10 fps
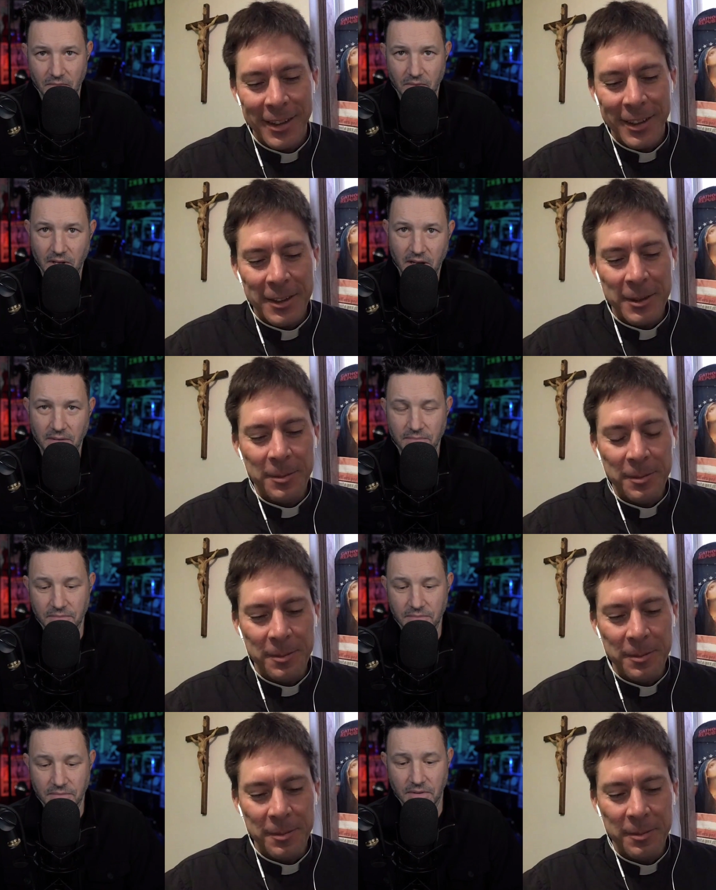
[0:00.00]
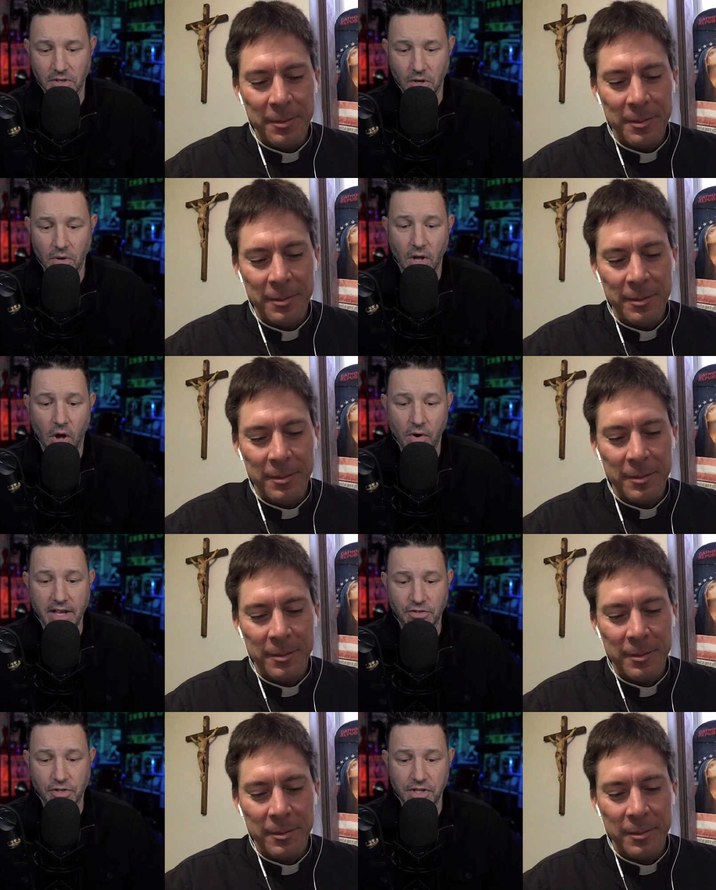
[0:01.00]
Speaker 1: Yeah. So okay,
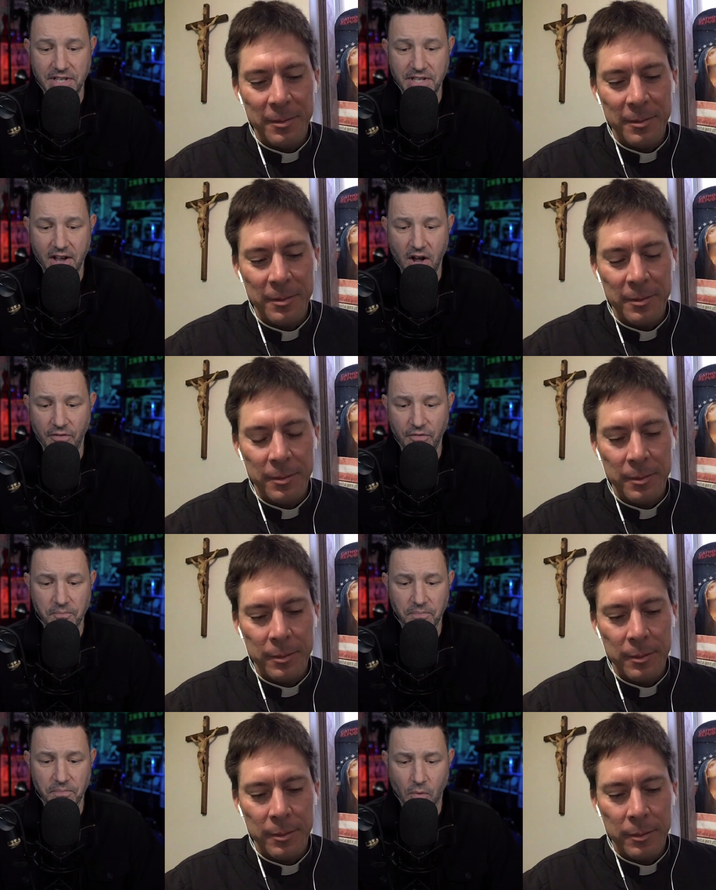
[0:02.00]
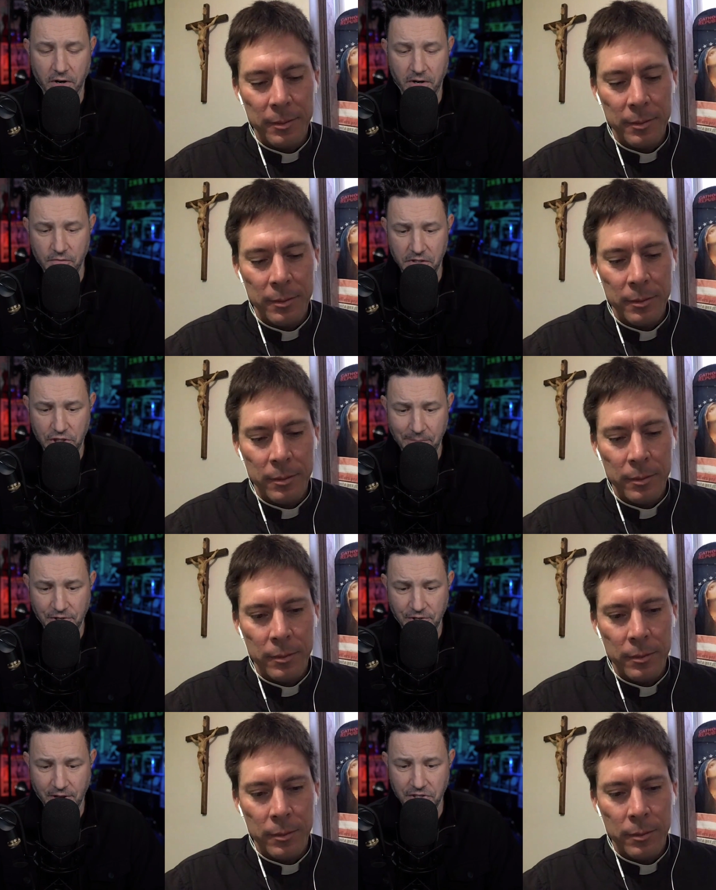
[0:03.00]
so then they take off. We're going to move into chapter
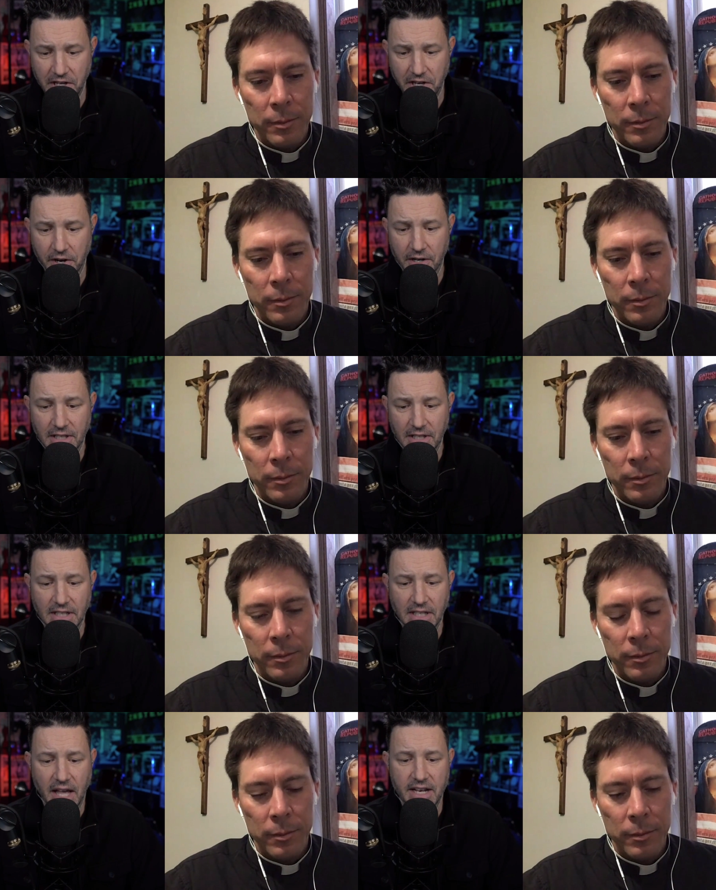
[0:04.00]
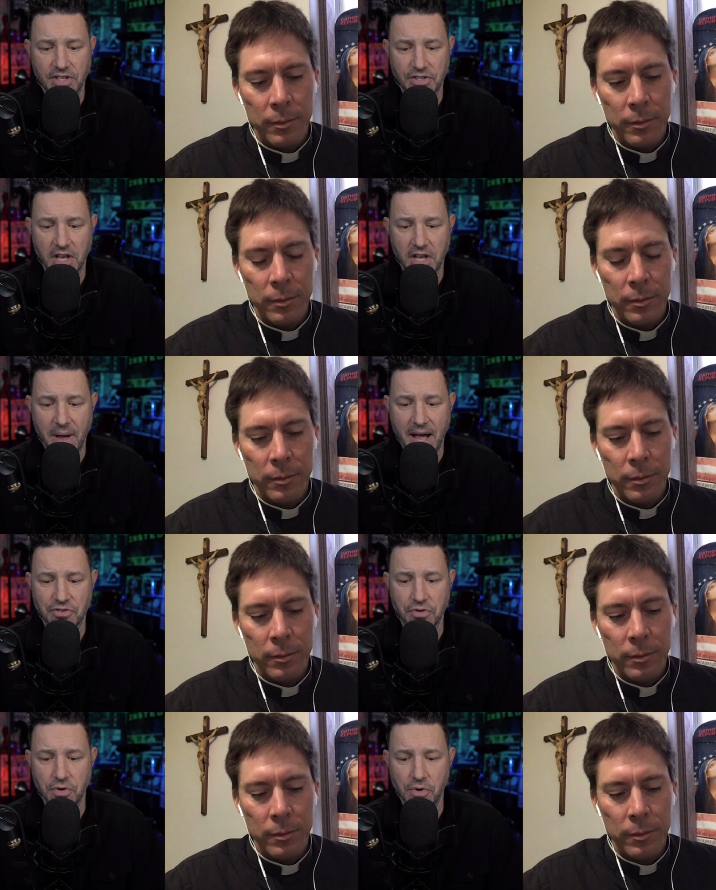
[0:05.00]
17 here, and it says they'd
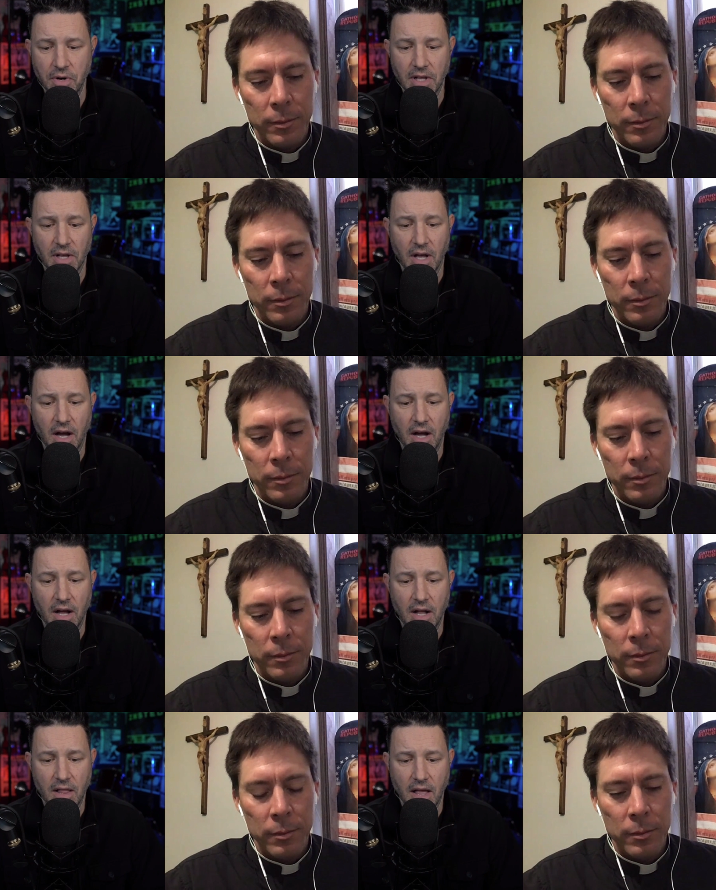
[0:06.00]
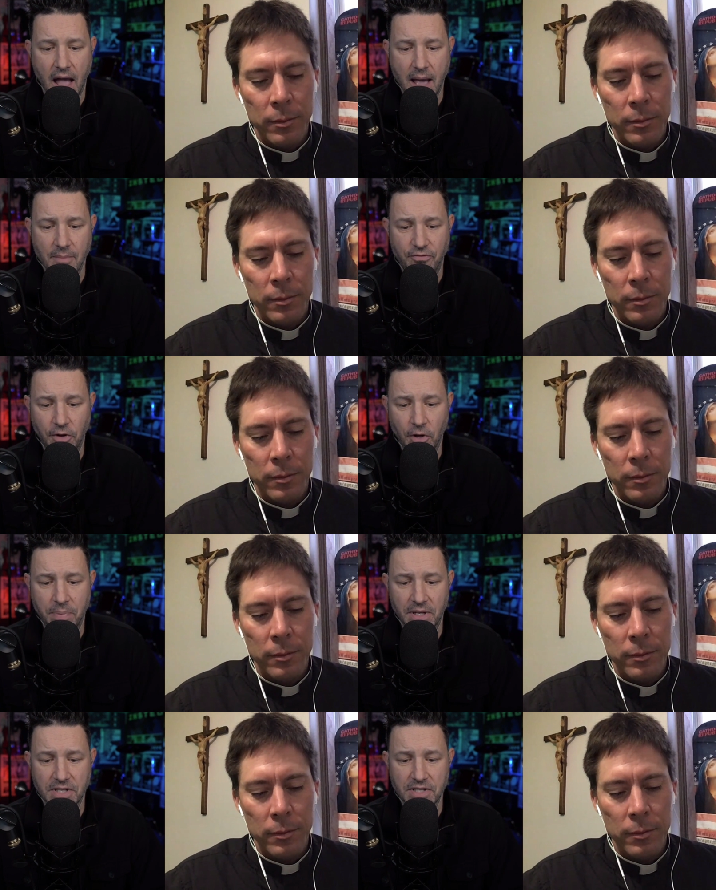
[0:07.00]
passed through uh,
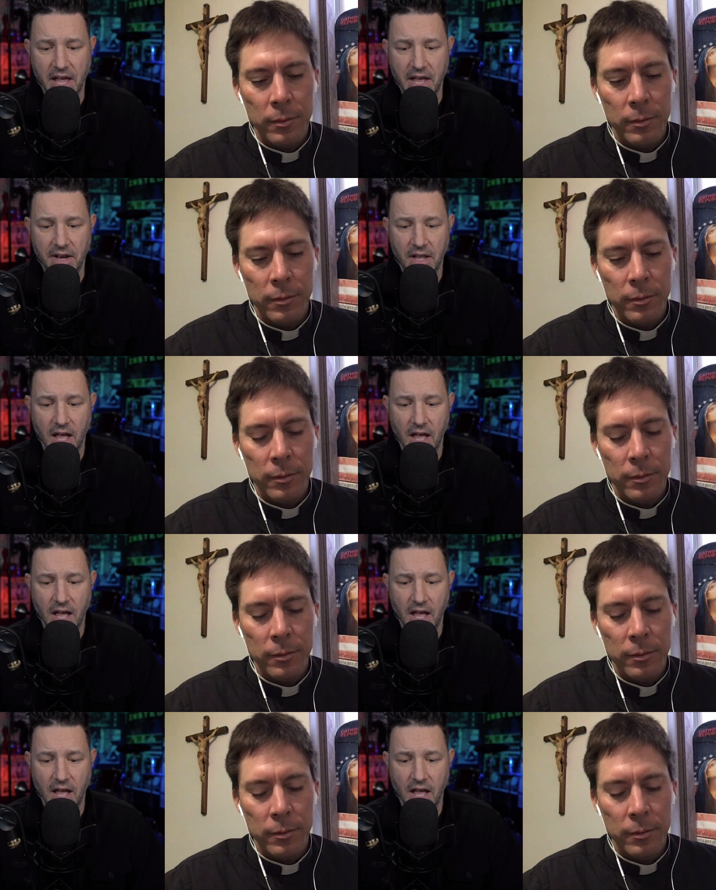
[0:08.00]
Amphipolis and